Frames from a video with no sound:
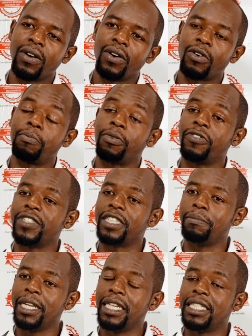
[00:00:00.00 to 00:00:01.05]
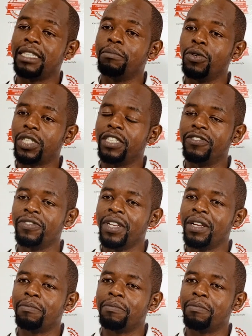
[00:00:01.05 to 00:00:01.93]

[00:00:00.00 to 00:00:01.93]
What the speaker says: or a profitability motive,